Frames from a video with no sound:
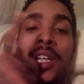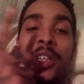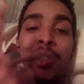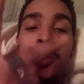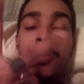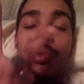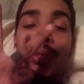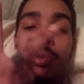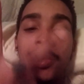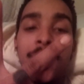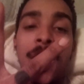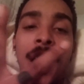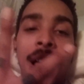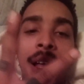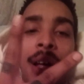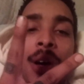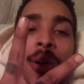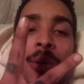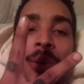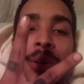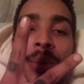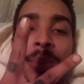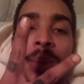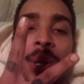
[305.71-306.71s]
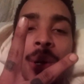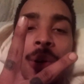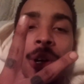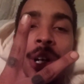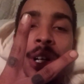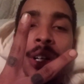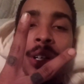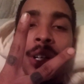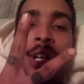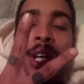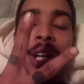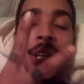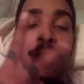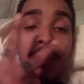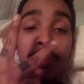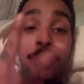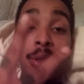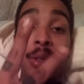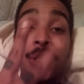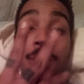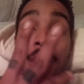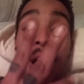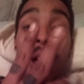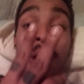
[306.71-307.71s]
You do not own America. You
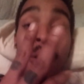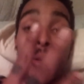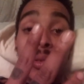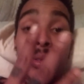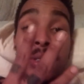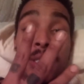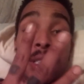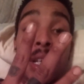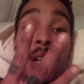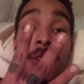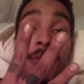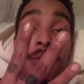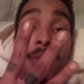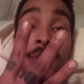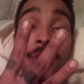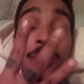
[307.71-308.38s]
do not own South.